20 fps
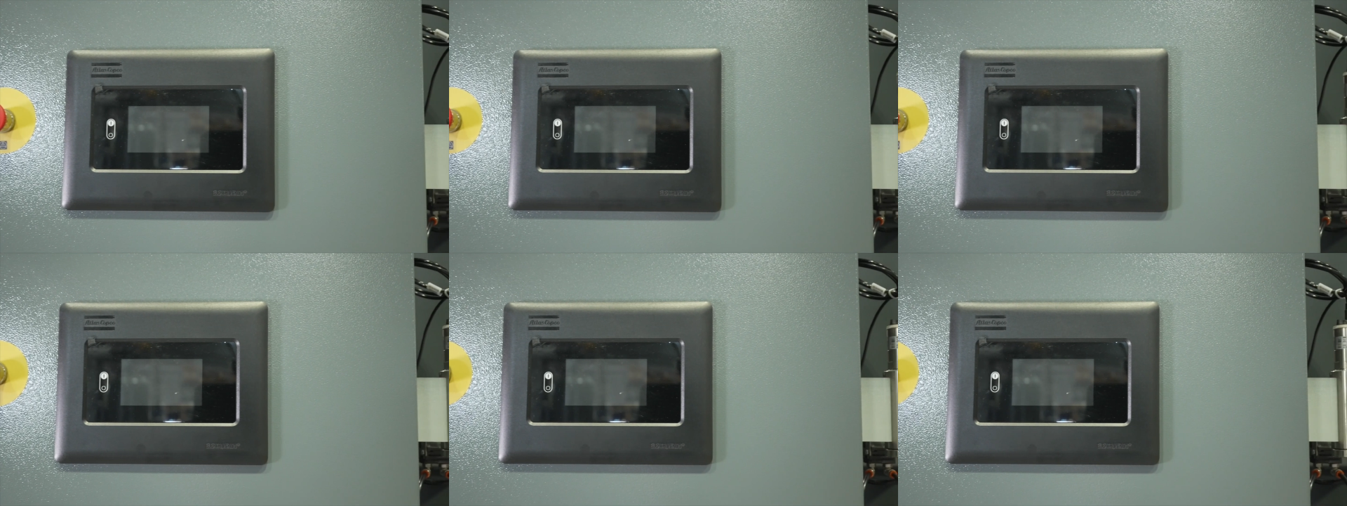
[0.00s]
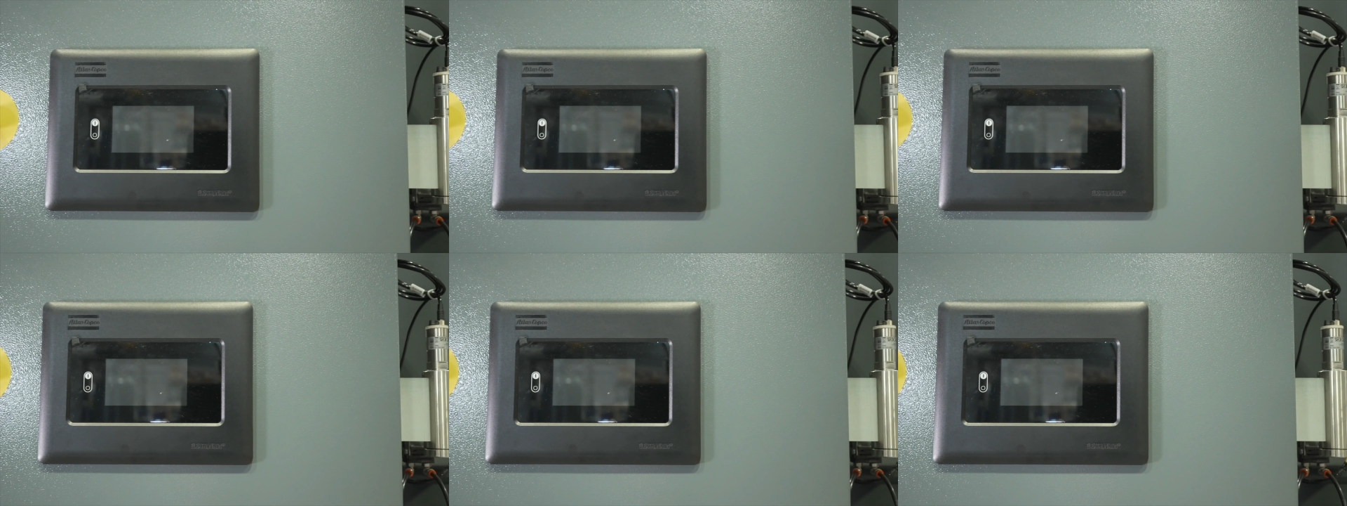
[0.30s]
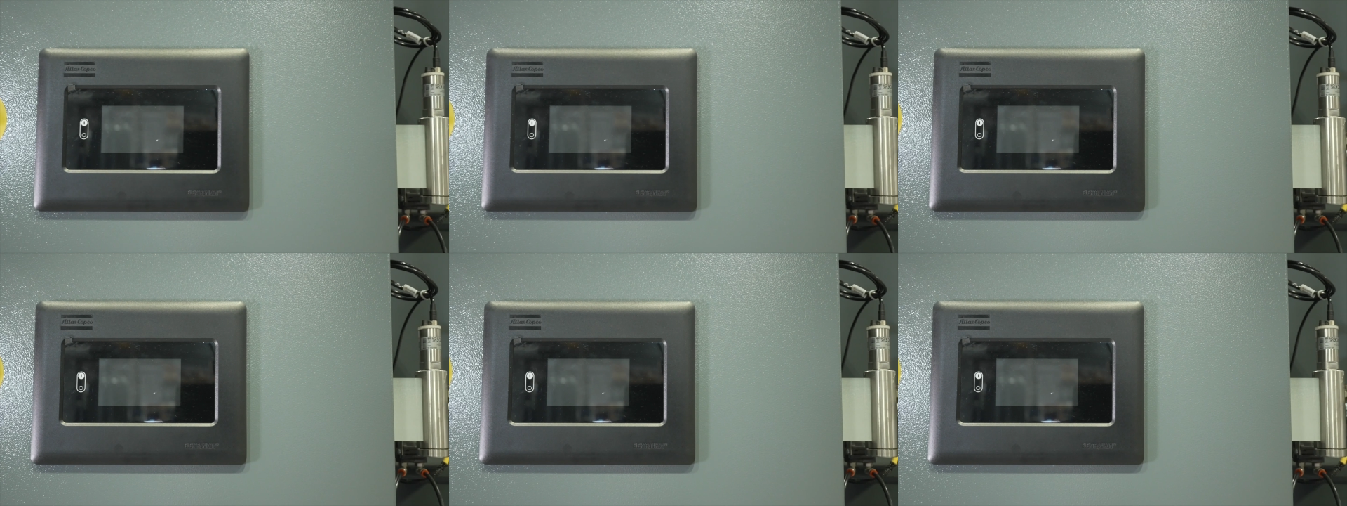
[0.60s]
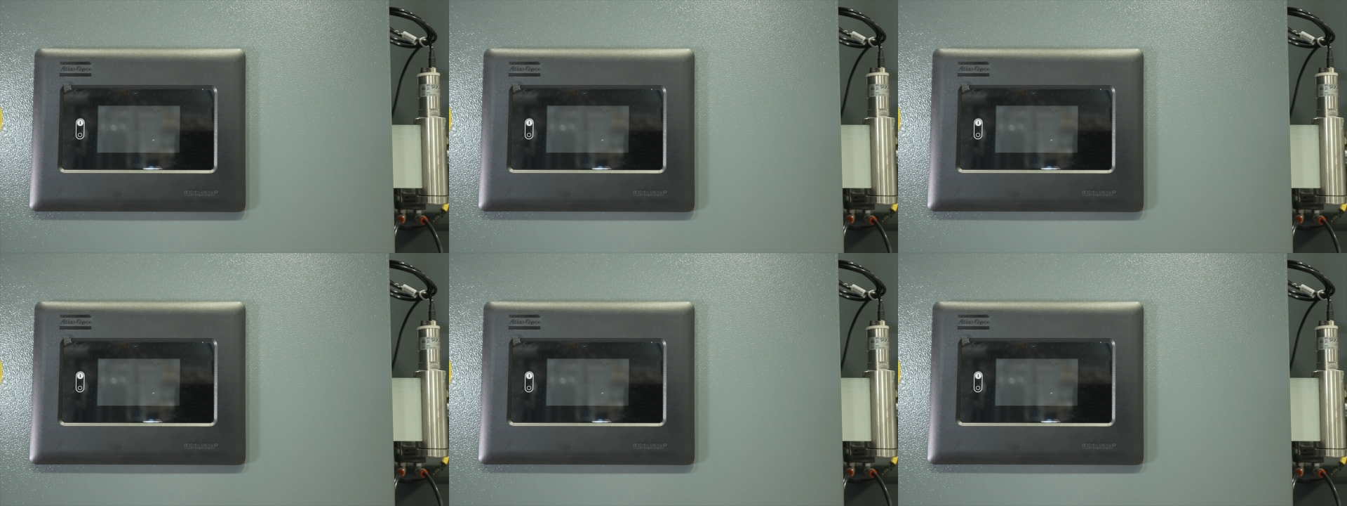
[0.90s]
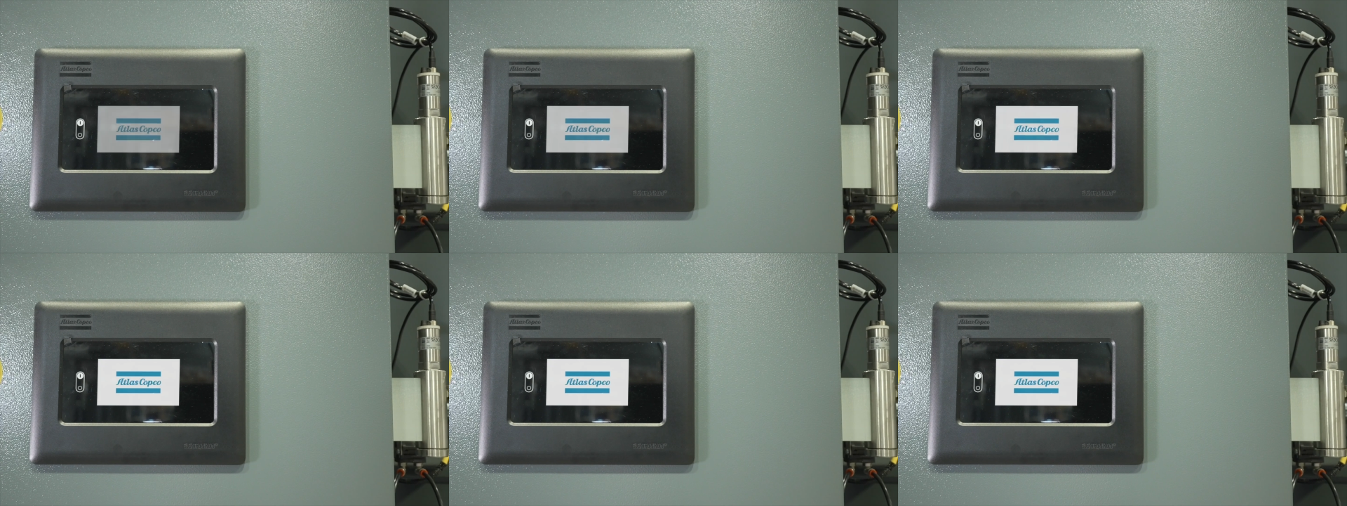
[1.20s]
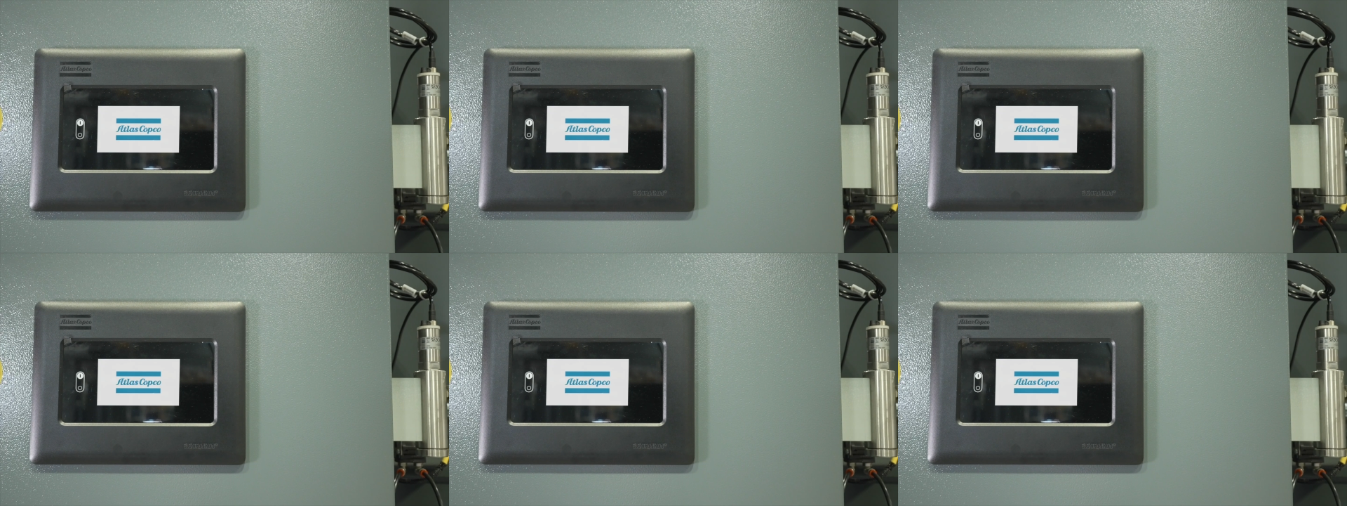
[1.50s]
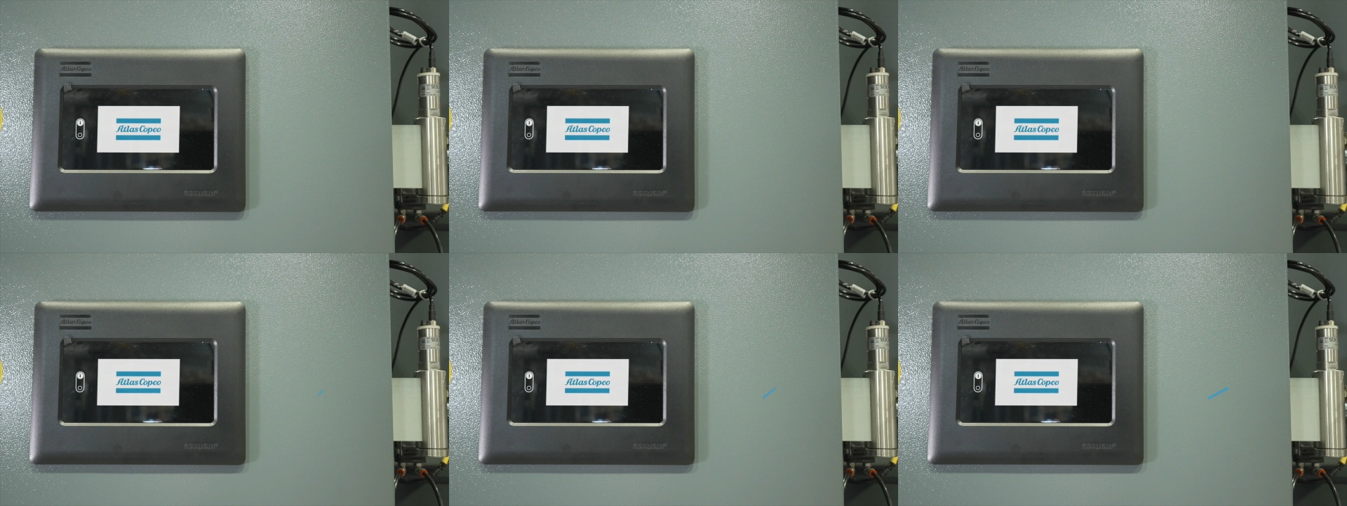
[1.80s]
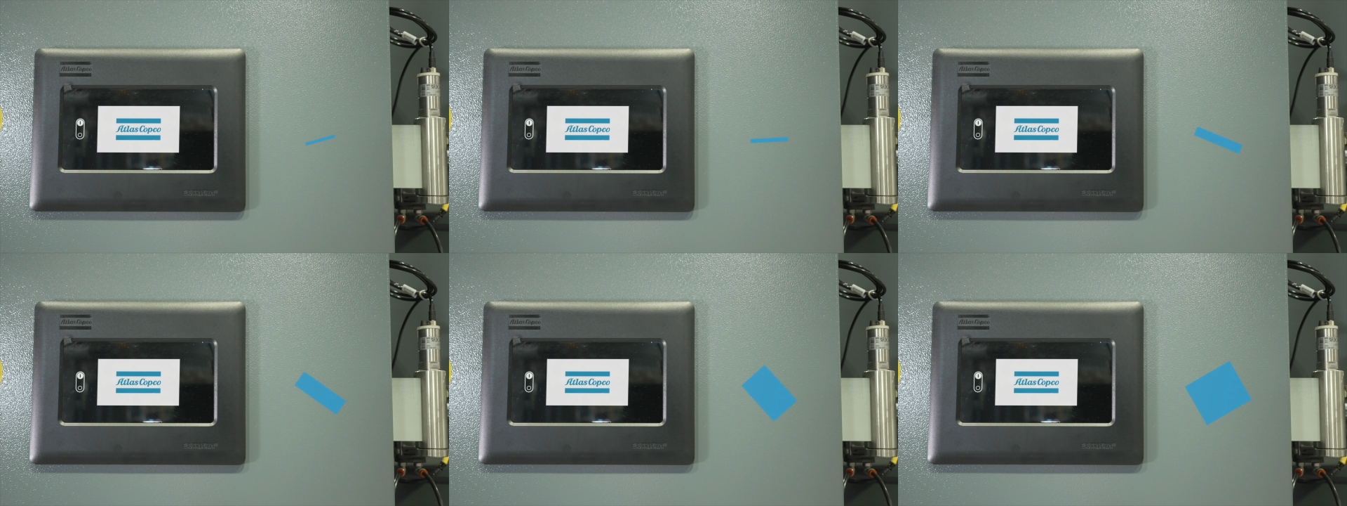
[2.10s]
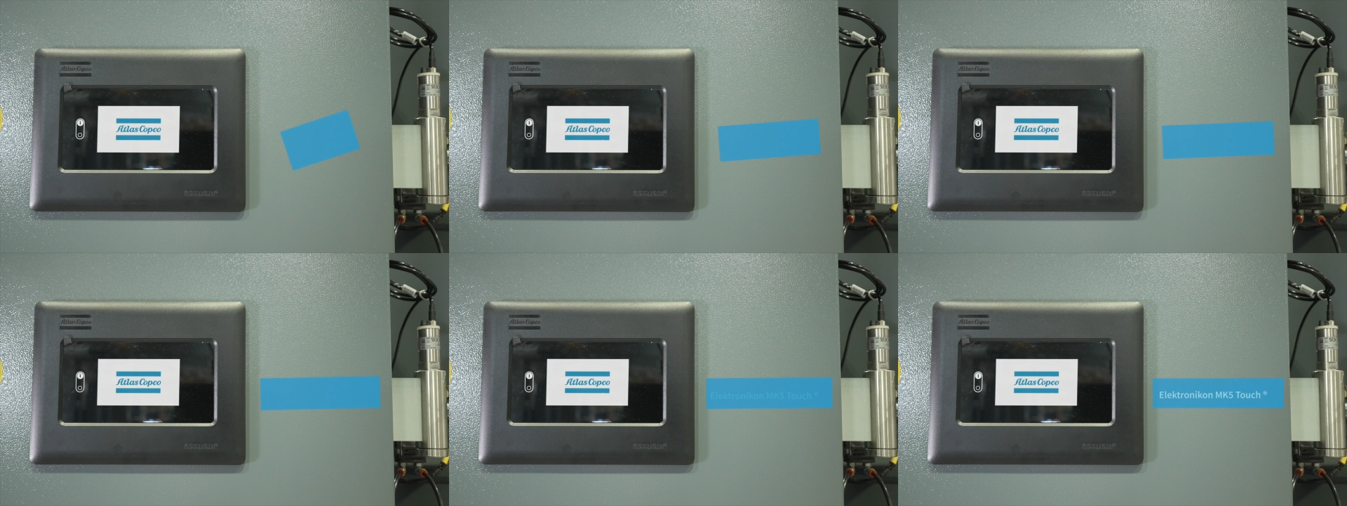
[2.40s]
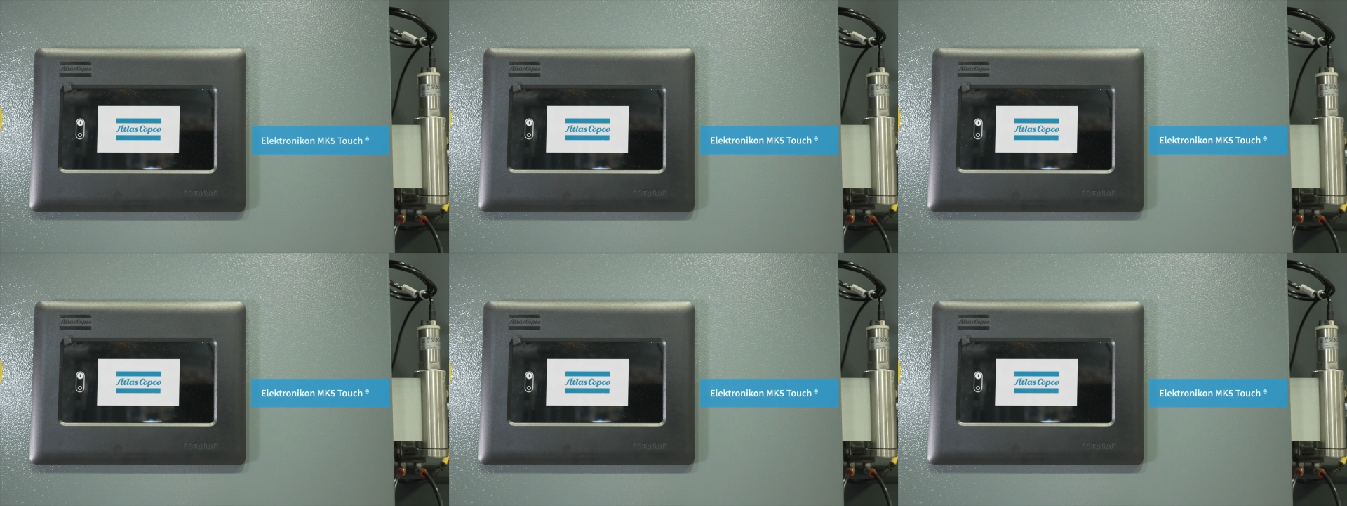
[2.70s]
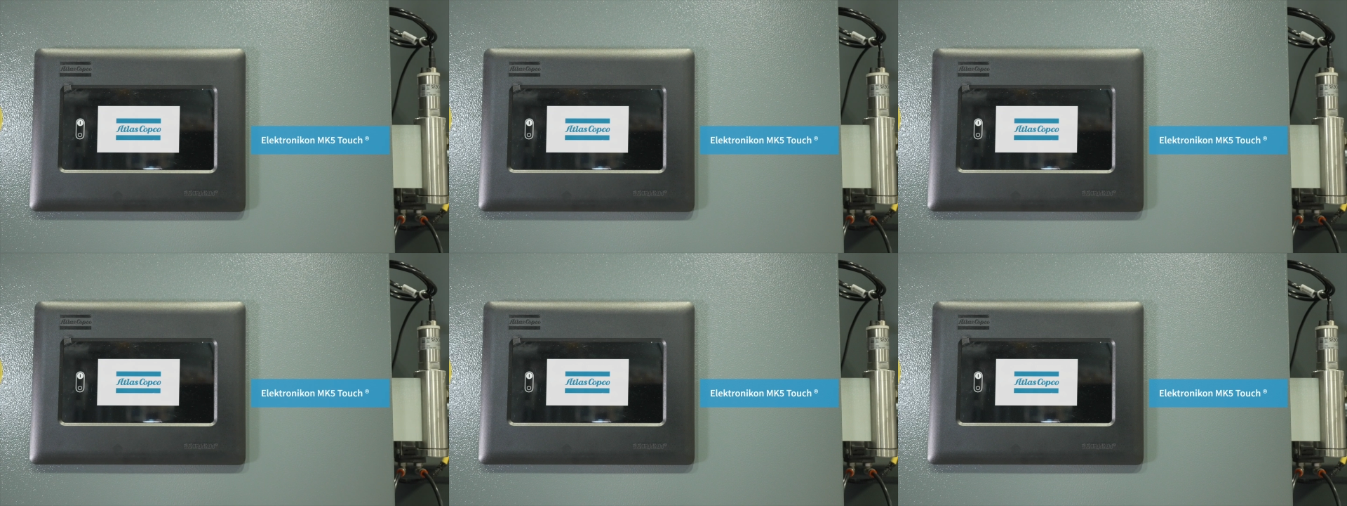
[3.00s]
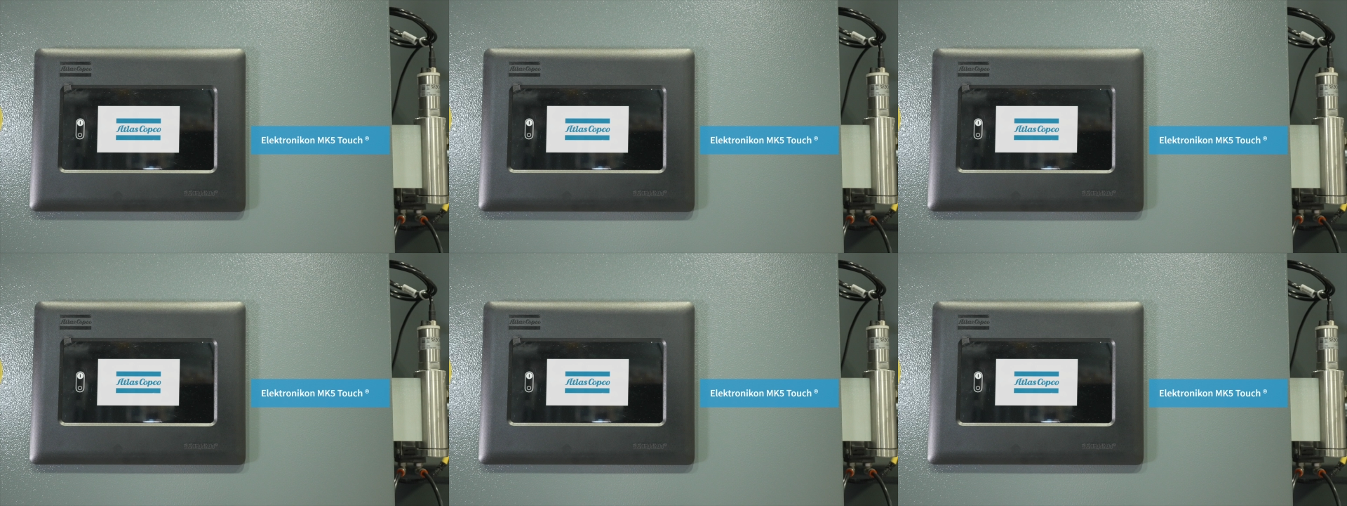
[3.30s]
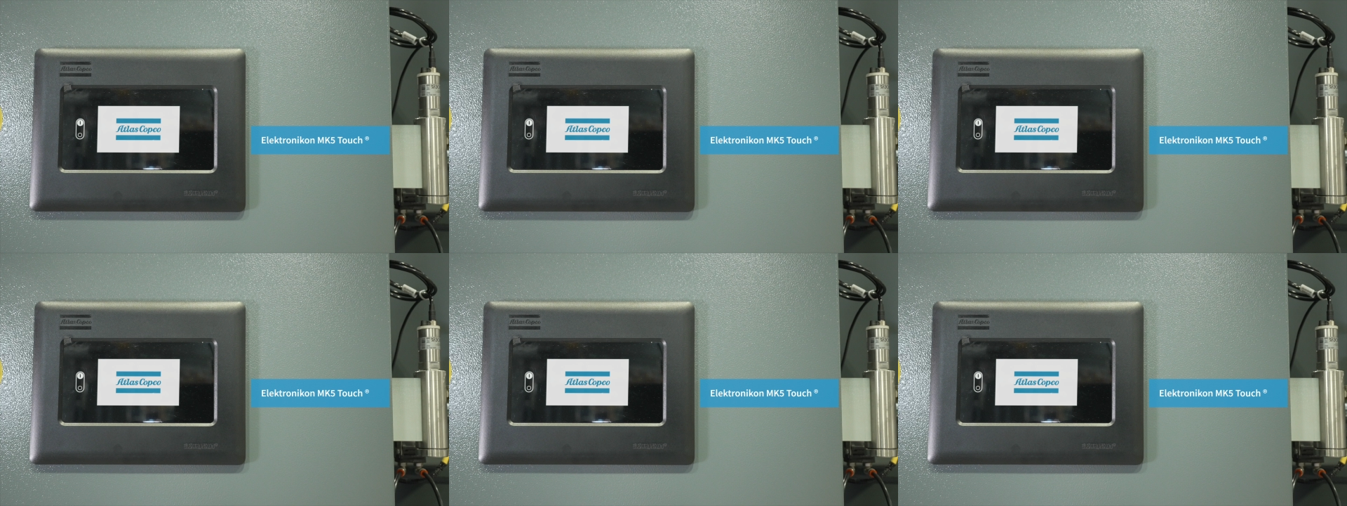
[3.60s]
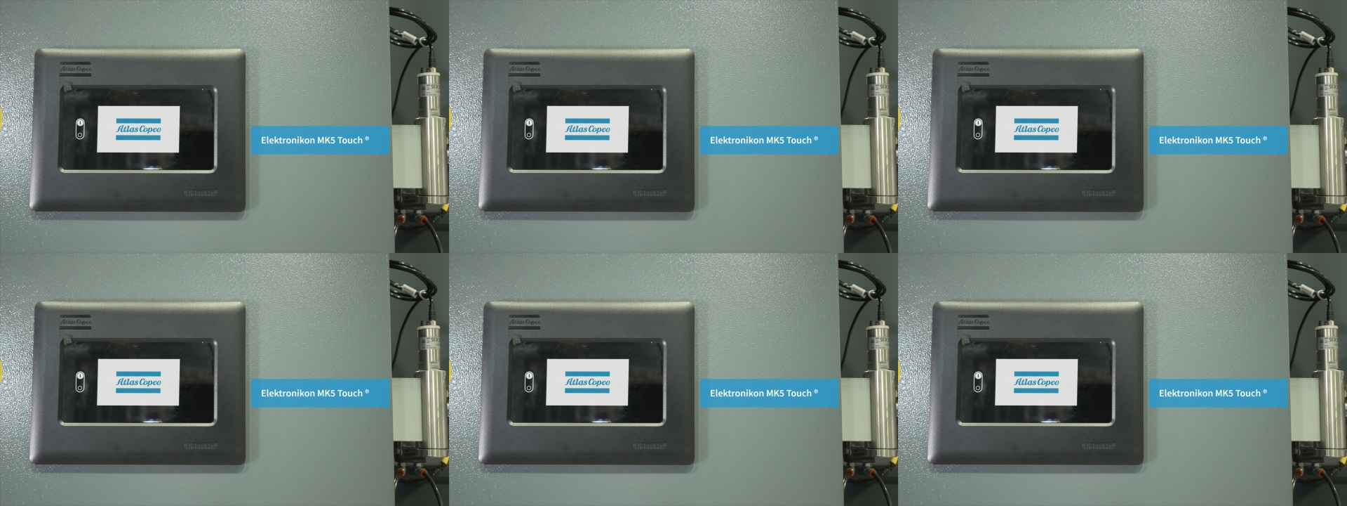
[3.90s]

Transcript: Nobody's mouth can be seen.